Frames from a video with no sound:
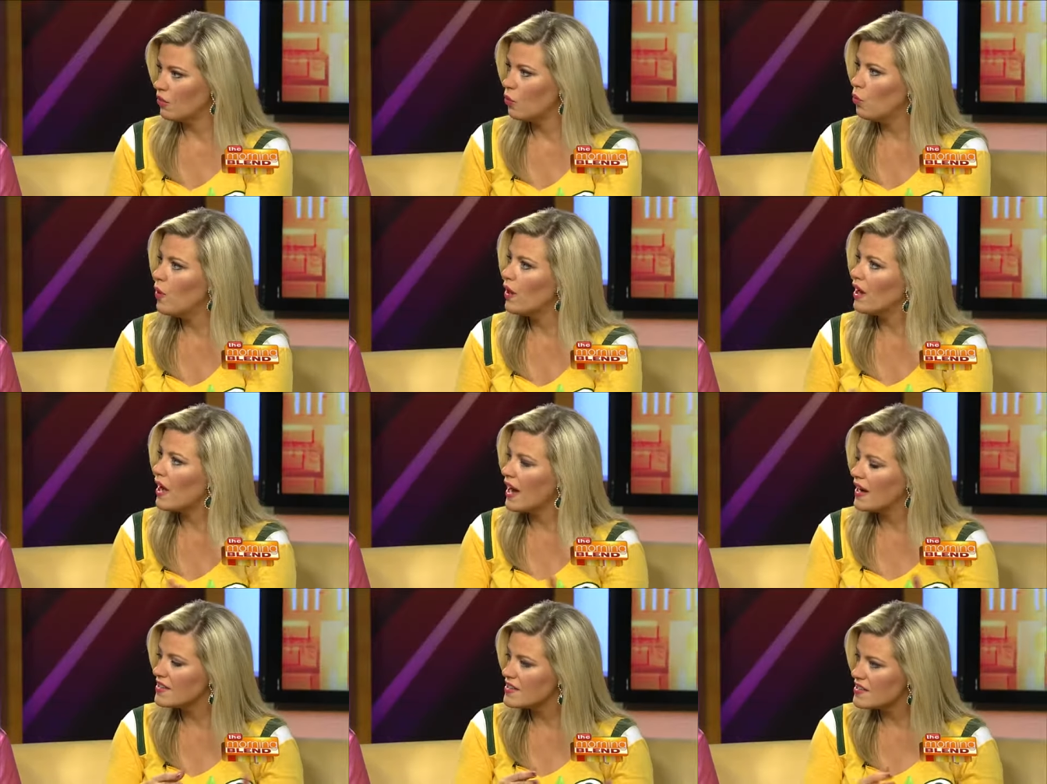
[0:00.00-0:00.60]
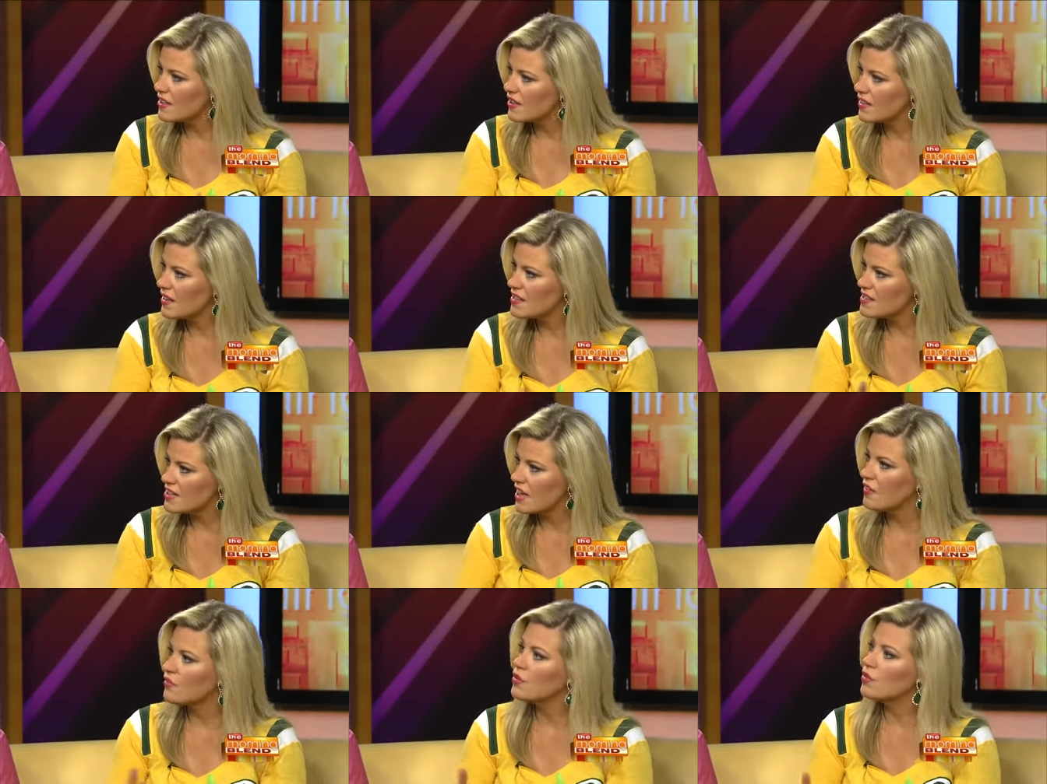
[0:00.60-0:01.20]
Correct. What kinds of
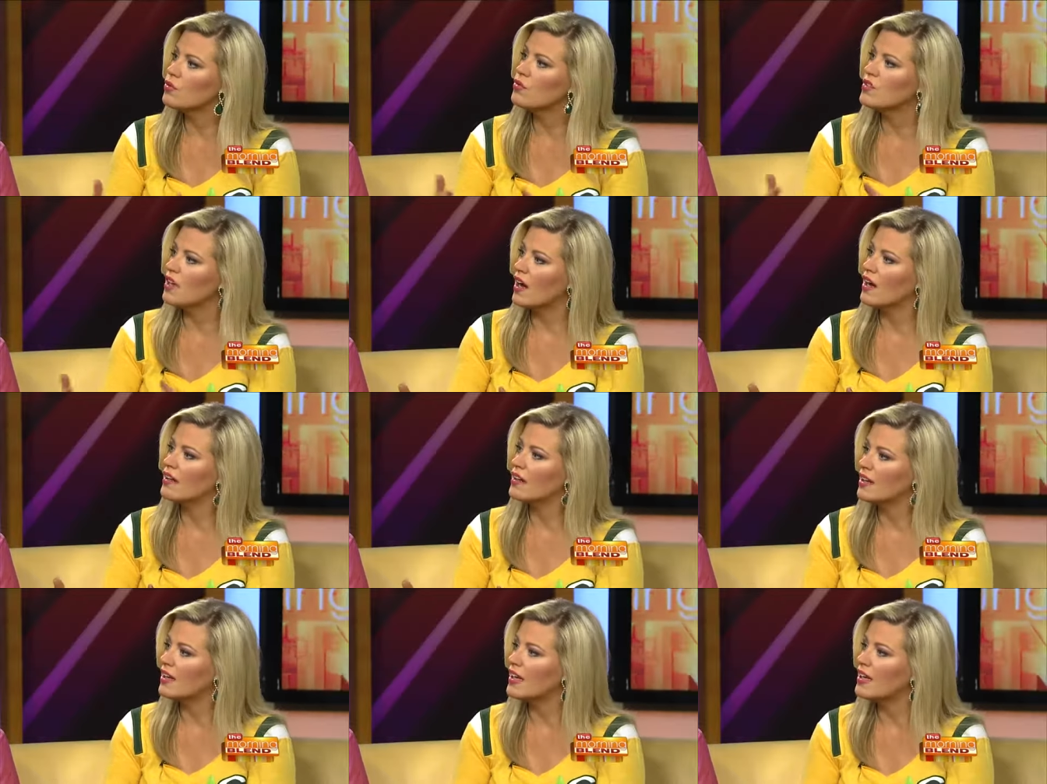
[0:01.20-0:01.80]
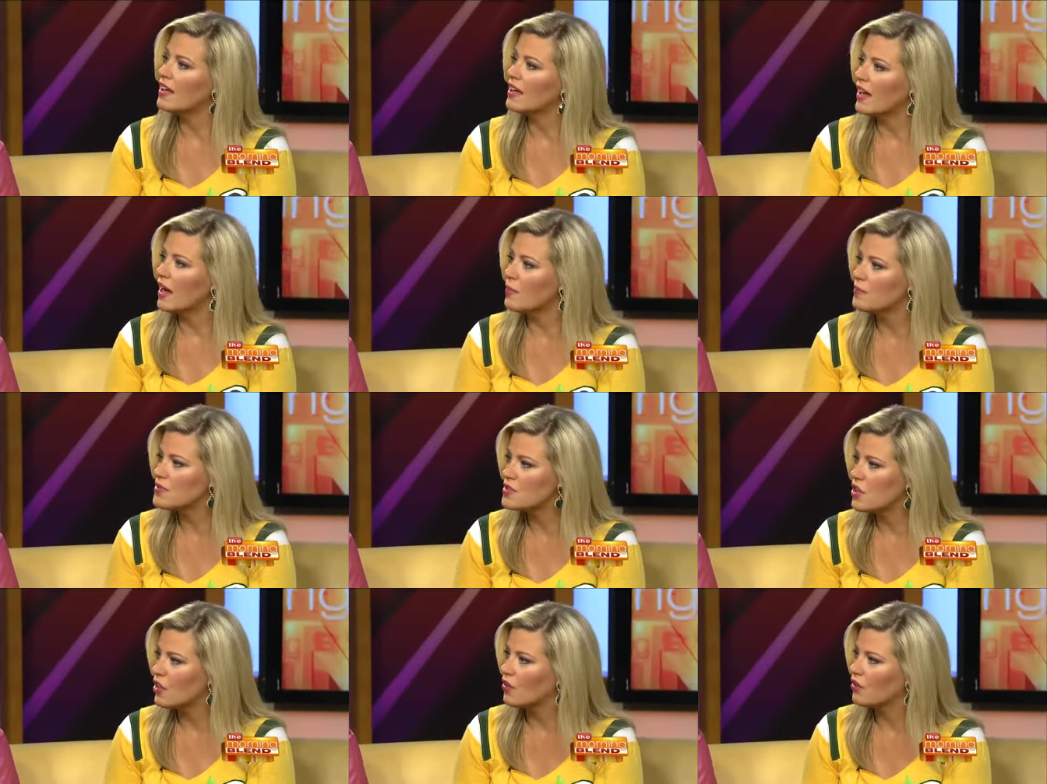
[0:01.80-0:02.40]
things have you done leading
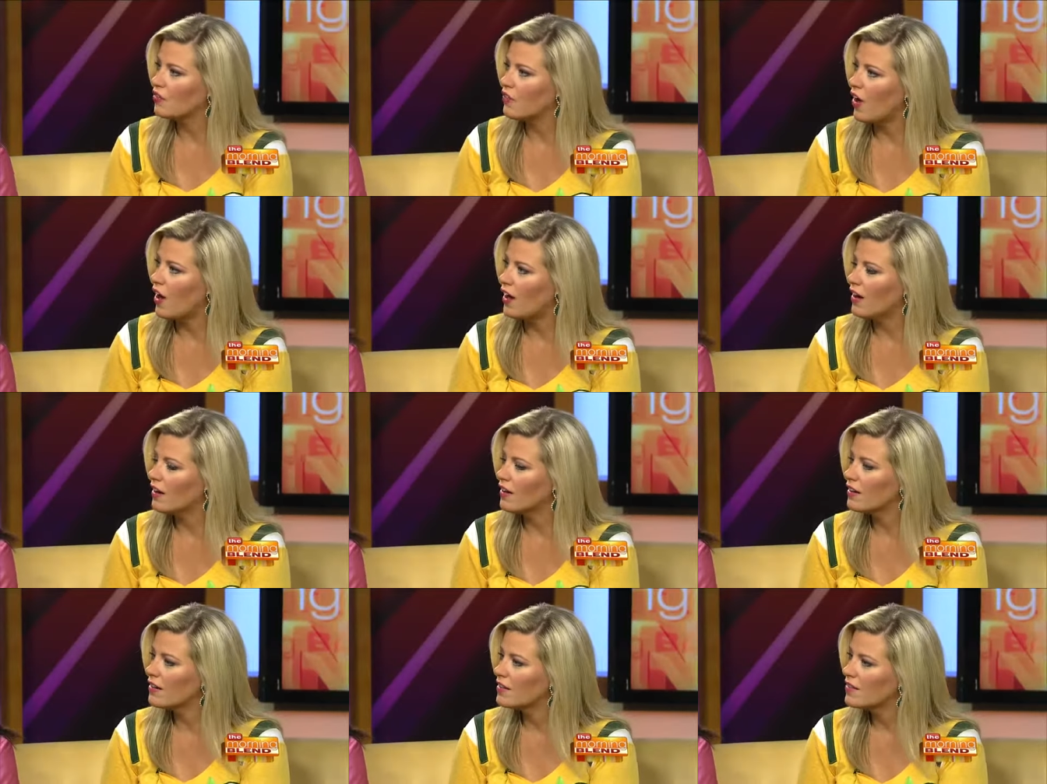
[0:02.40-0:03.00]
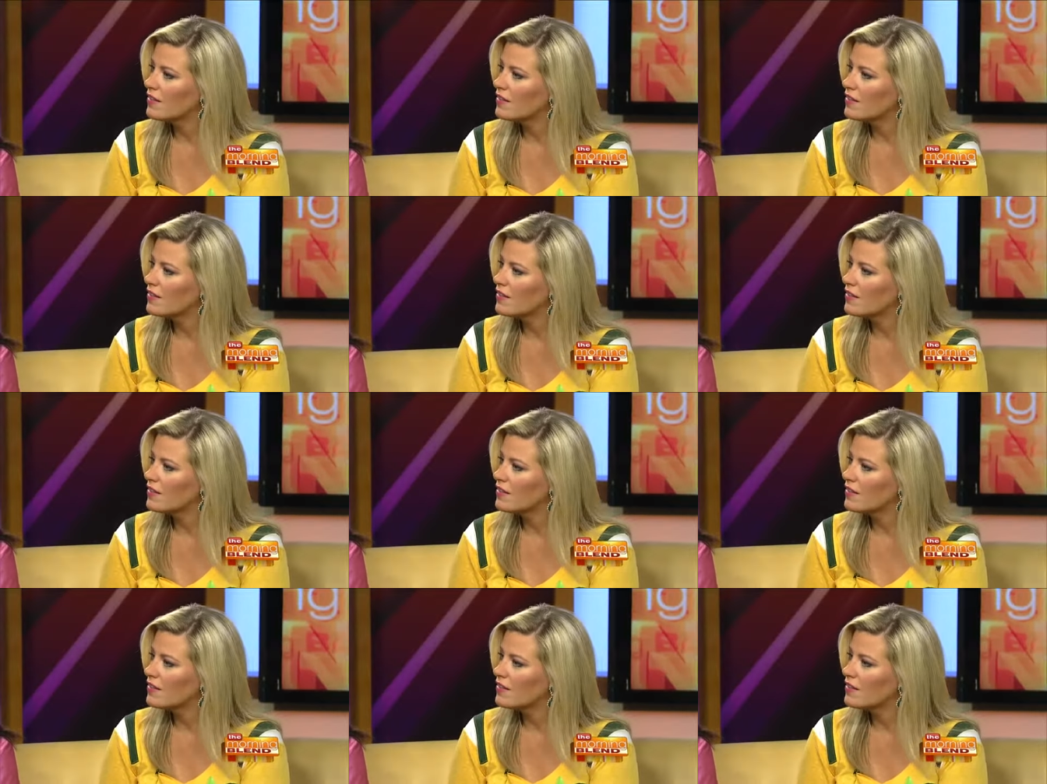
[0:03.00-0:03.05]
up so far?